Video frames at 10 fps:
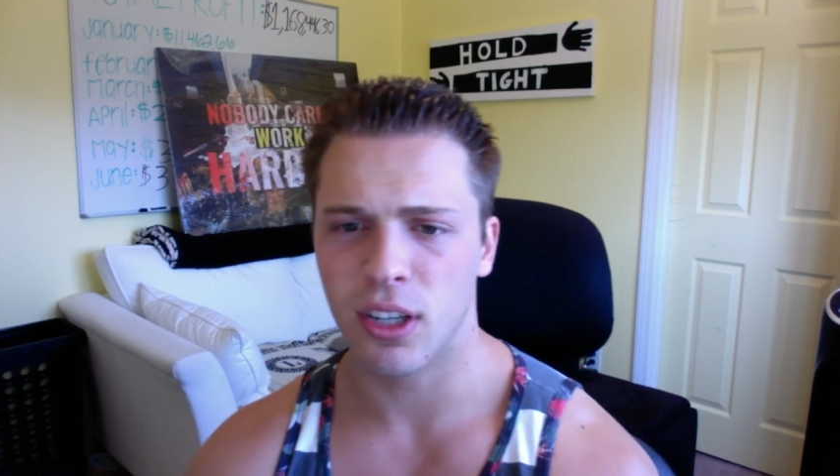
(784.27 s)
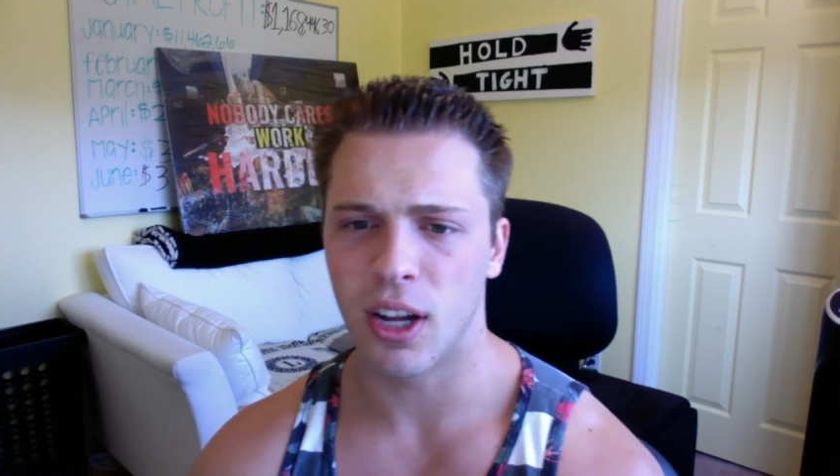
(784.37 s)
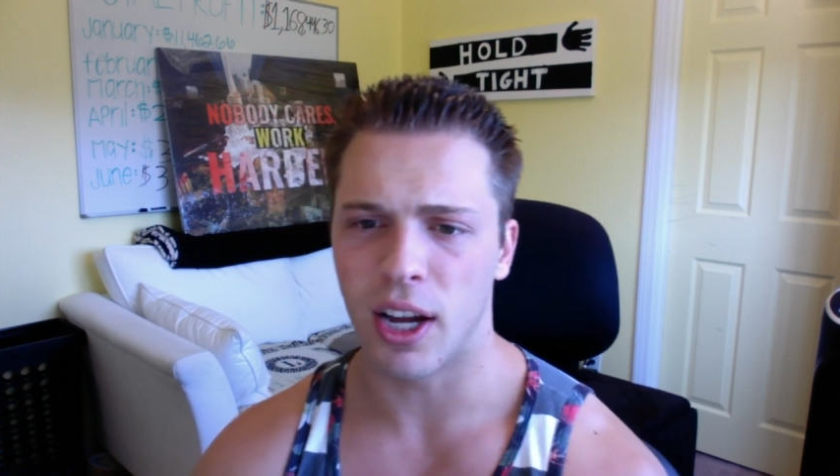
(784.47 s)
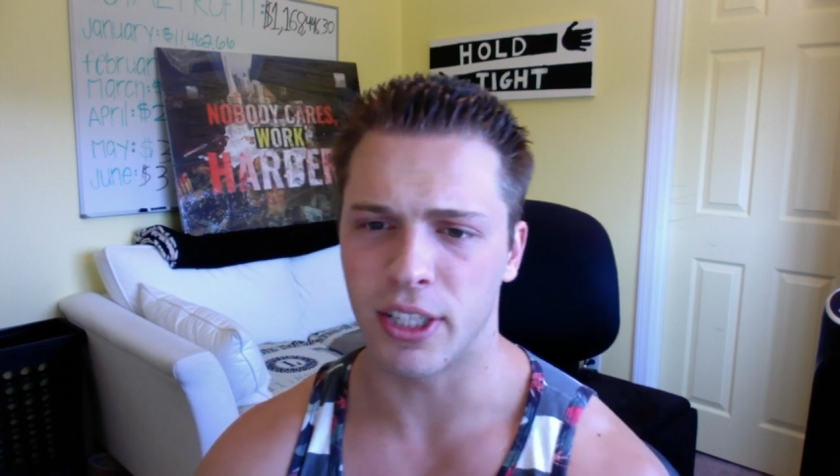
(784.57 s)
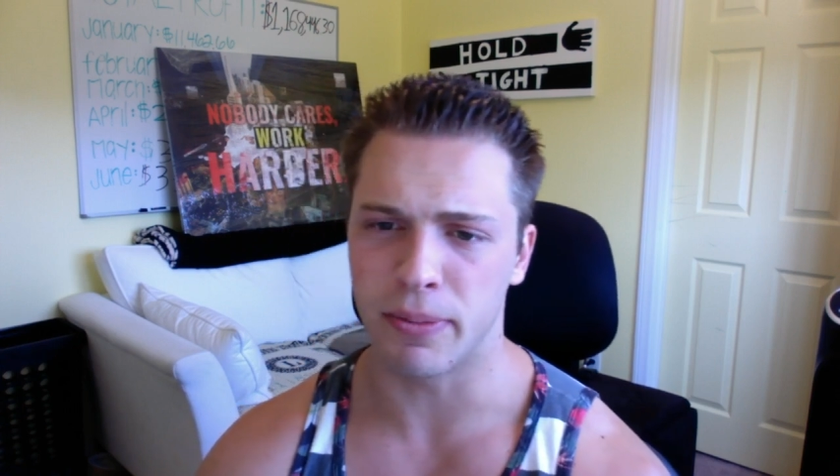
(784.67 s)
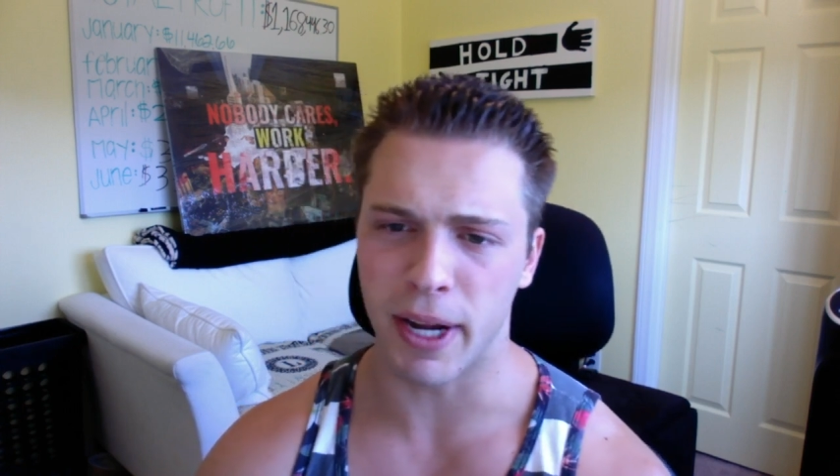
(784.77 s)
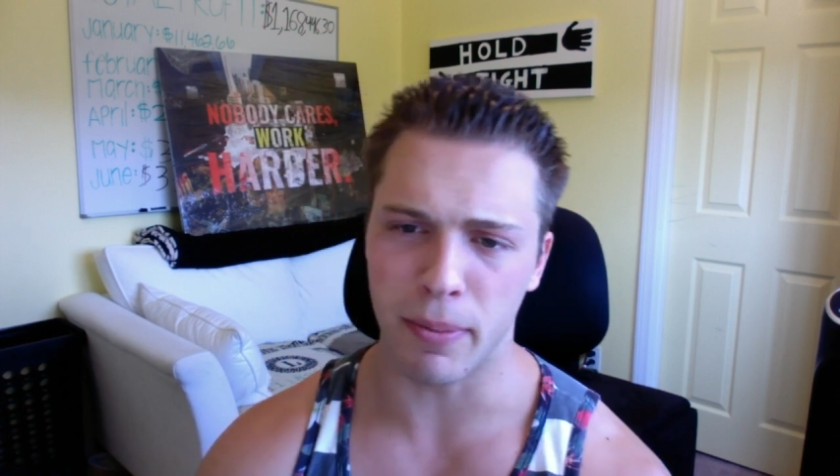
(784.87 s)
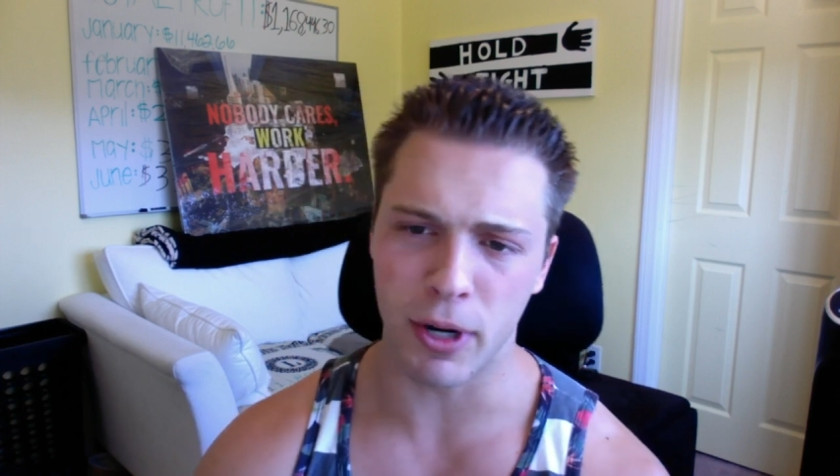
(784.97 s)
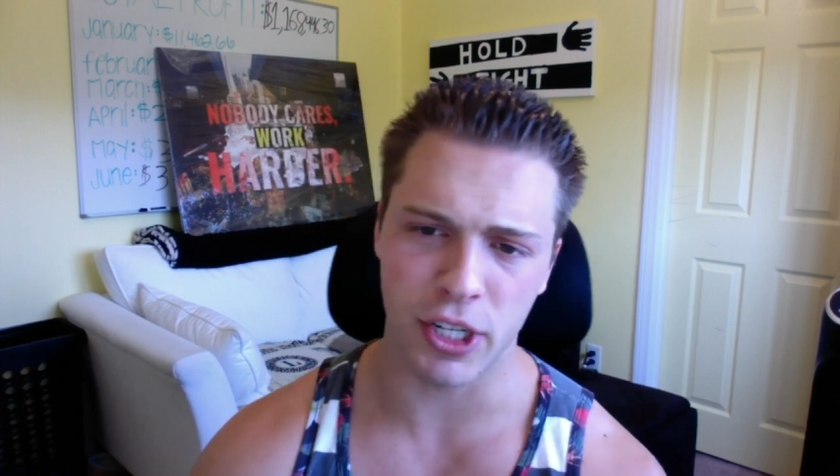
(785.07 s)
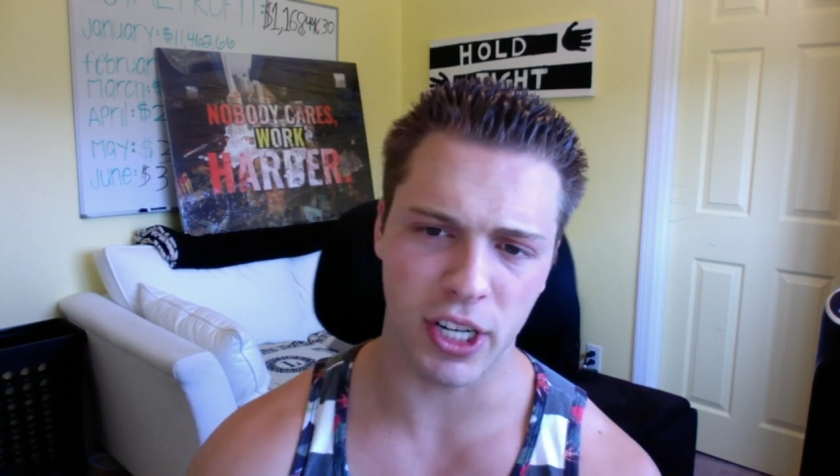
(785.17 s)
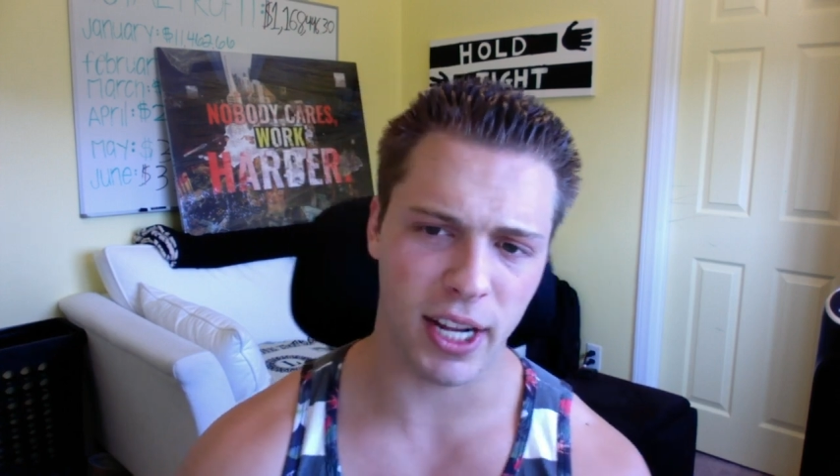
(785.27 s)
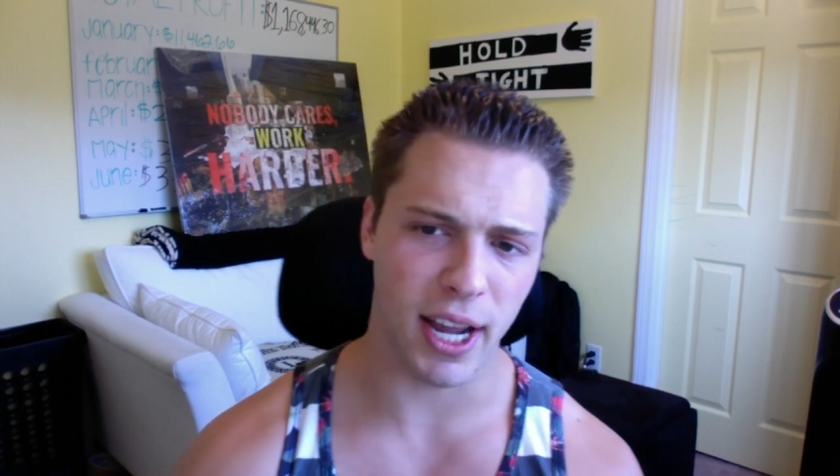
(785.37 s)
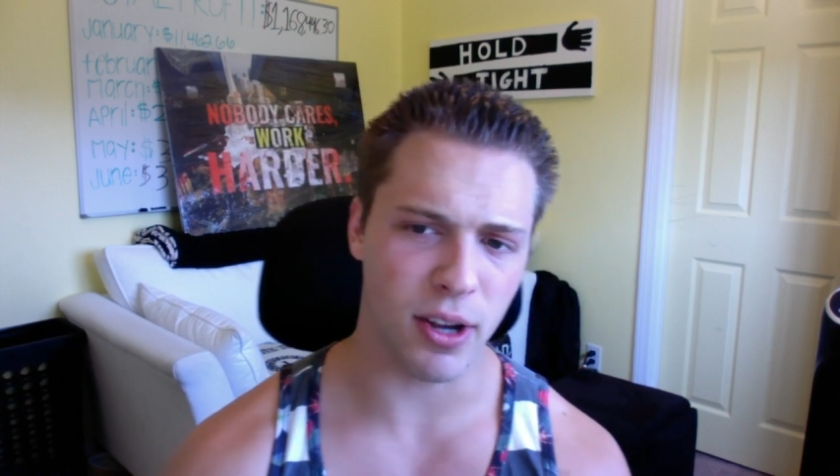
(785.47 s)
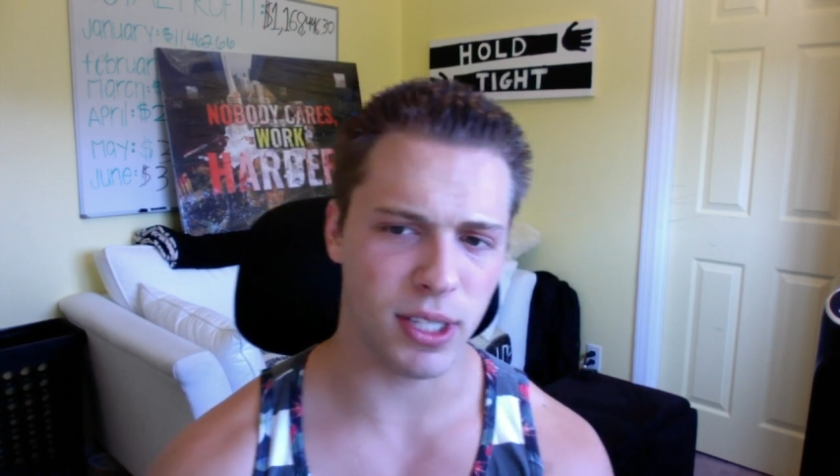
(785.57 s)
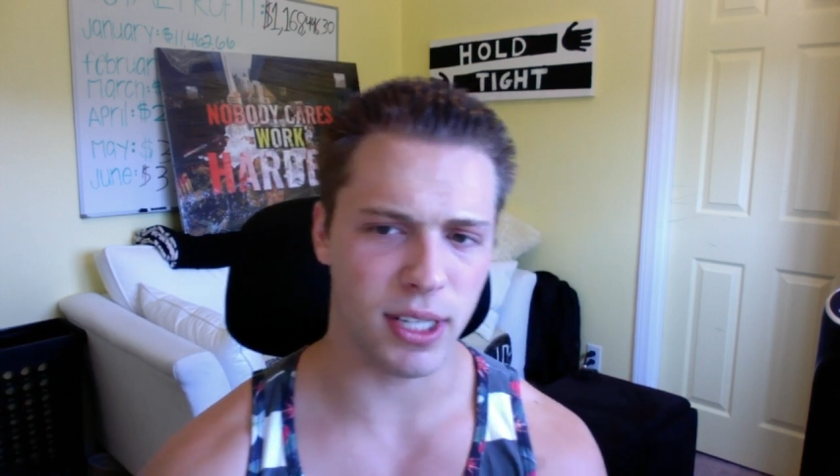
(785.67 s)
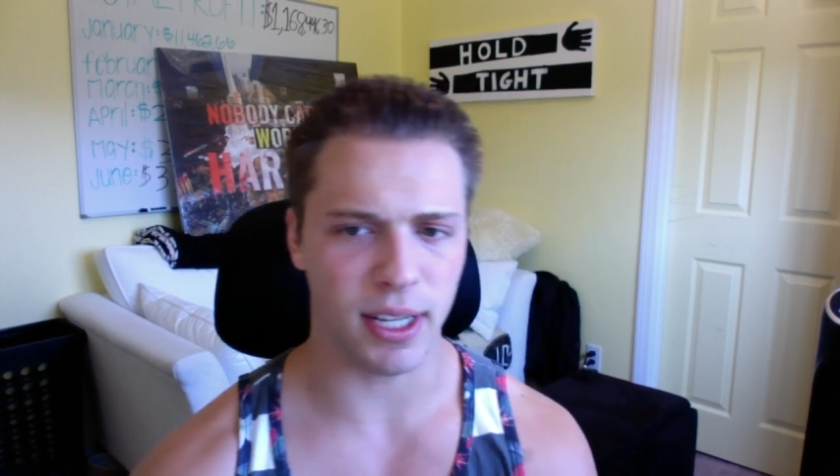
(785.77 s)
I just make a merchant account.